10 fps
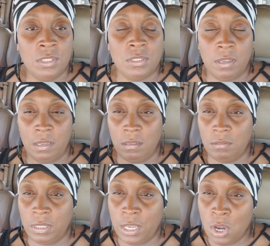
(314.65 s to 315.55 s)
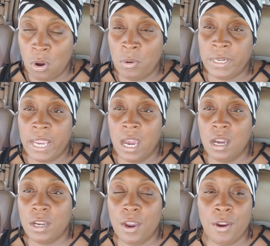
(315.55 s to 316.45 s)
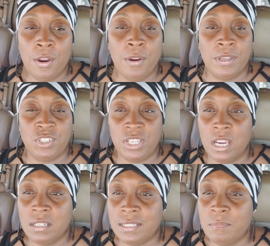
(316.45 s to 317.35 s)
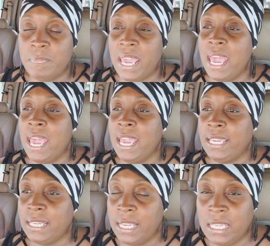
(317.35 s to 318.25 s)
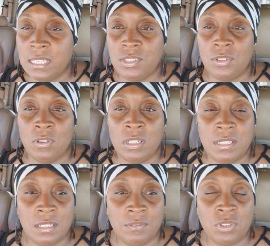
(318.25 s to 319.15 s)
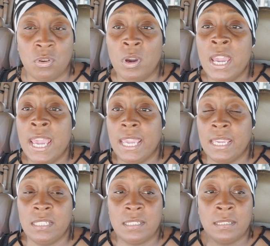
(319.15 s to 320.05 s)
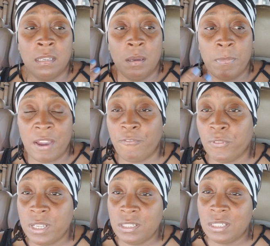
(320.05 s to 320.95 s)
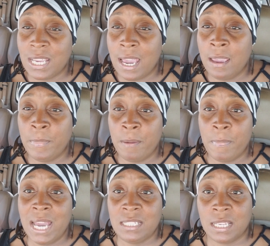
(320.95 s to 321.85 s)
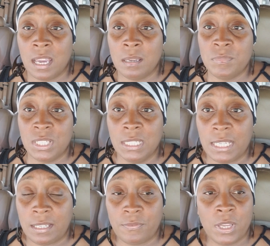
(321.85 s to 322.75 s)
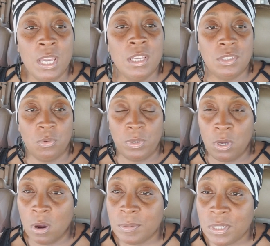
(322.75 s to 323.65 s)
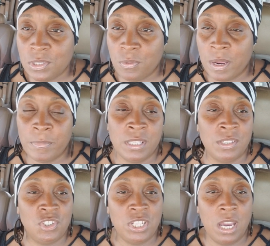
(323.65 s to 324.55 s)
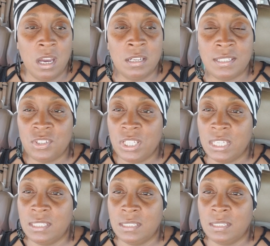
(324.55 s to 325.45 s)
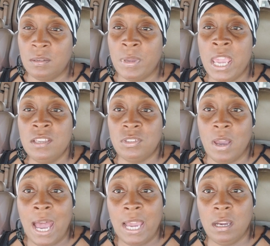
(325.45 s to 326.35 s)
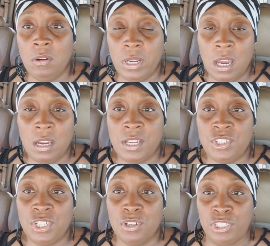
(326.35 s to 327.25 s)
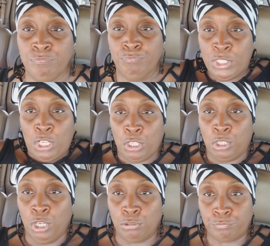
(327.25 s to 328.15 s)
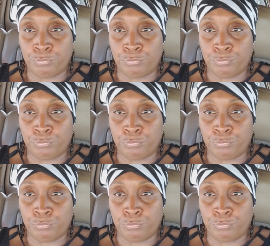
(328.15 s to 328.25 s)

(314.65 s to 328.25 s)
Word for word: They go and they hug her and she hugs them back and they kiss and all this stuff. So it's my friend's time and my time to leave. So go up to his grandmother and she hugs and she kisses him. So I go to hug her and she goes, huh.